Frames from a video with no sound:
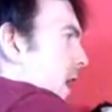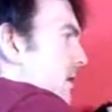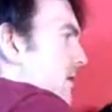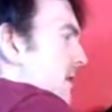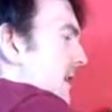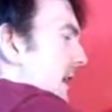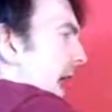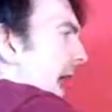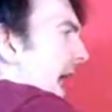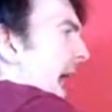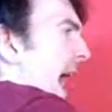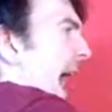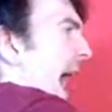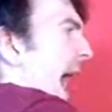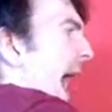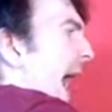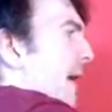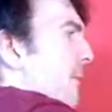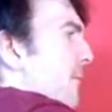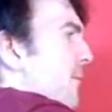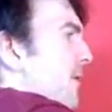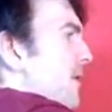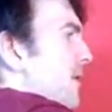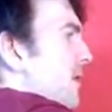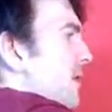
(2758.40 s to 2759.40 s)
on the
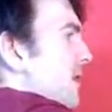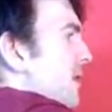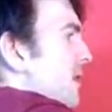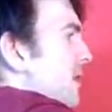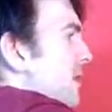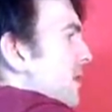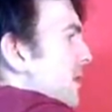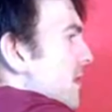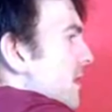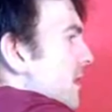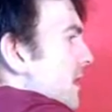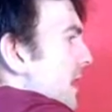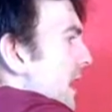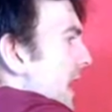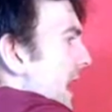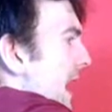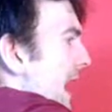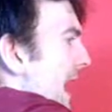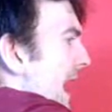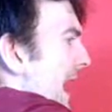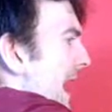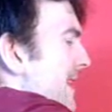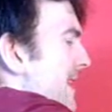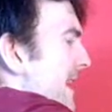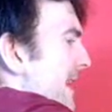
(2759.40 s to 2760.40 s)
app,
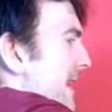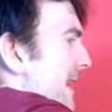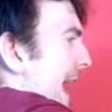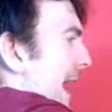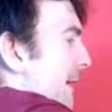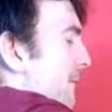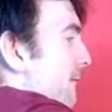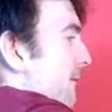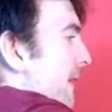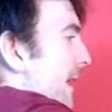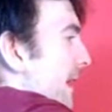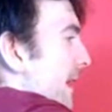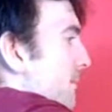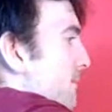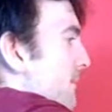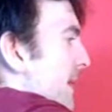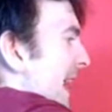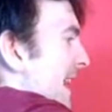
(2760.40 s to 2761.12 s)
and they have Will